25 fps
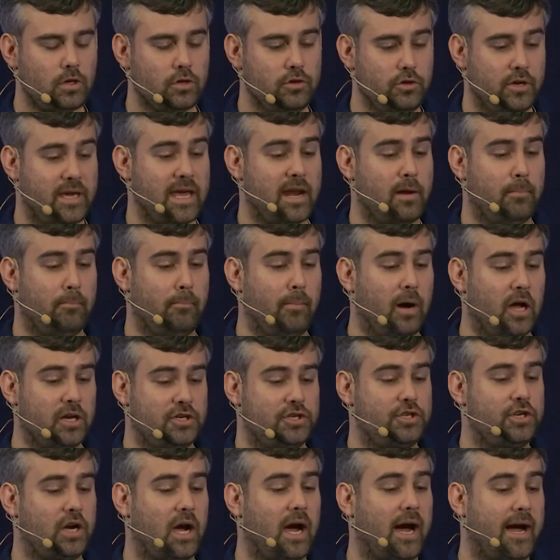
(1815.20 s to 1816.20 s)
you get a
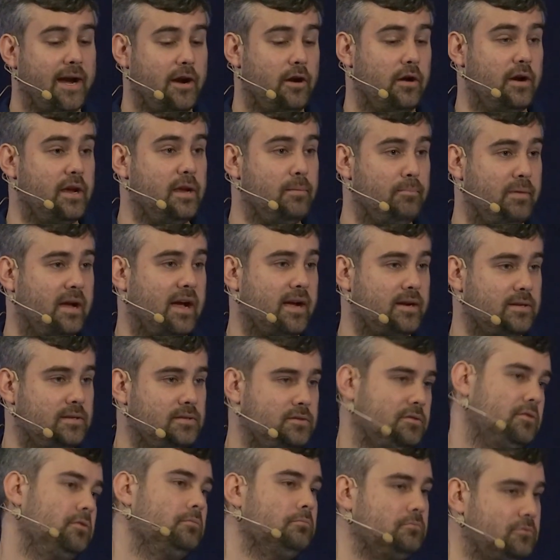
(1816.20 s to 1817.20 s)
much higher impact.
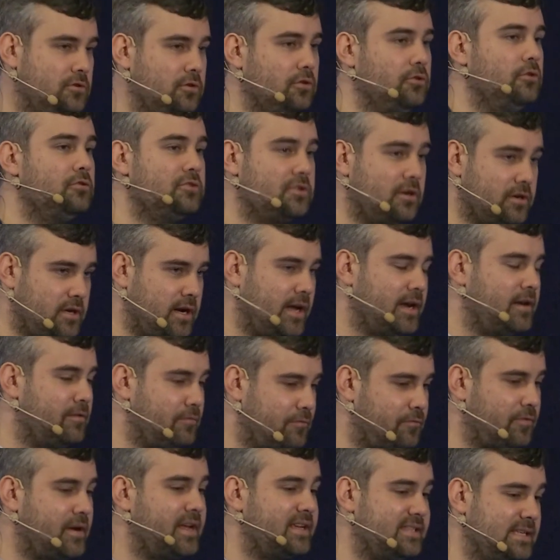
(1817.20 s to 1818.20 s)
So those are kind of
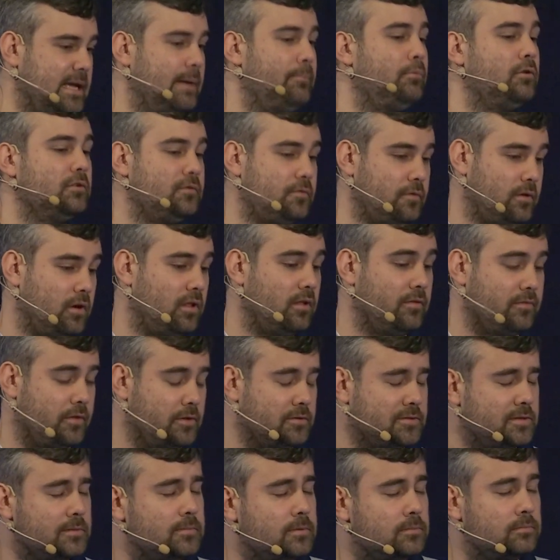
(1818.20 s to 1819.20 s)
free examples for all of
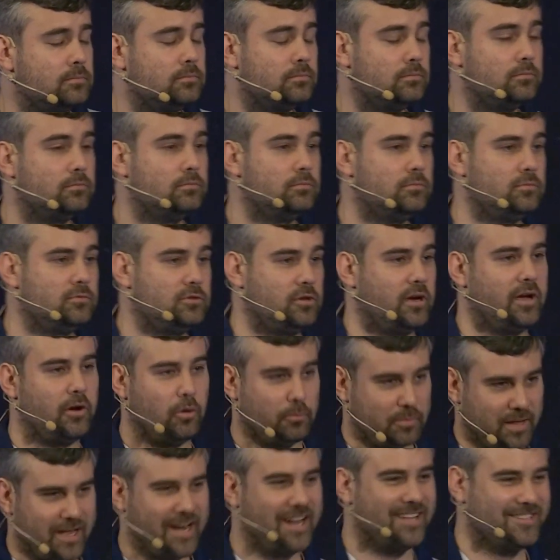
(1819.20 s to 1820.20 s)
those. So I
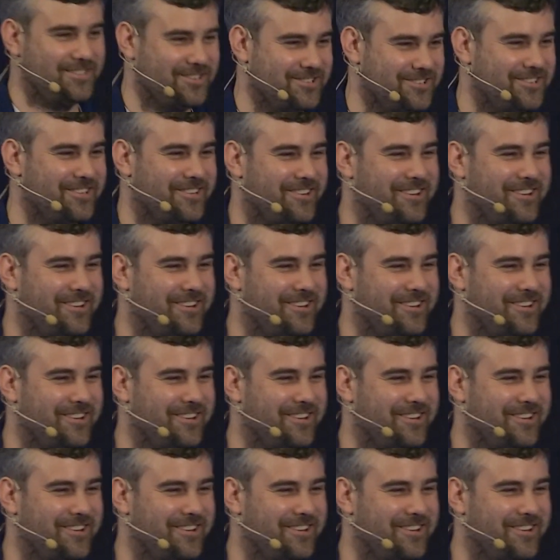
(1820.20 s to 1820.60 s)
hope that answers the